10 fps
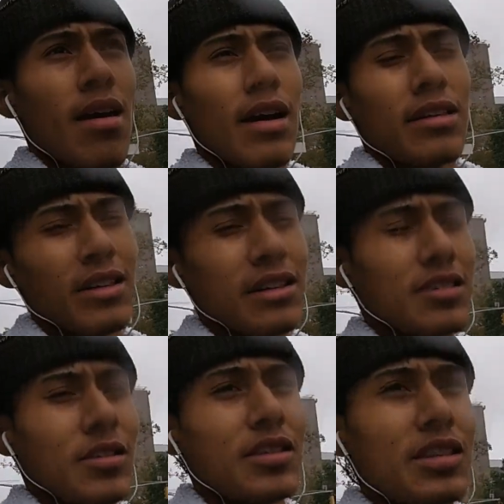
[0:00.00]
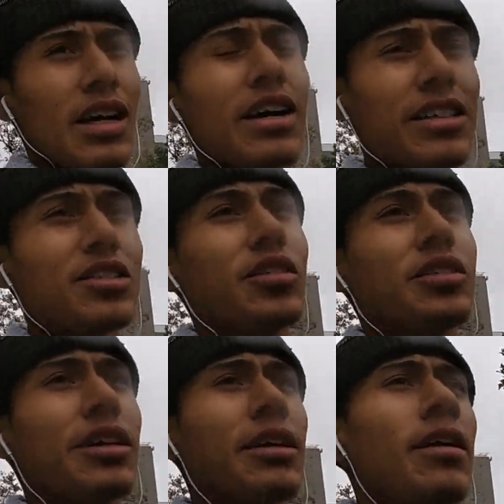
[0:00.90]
I think it's Thursday. Yeah, it is Thursday.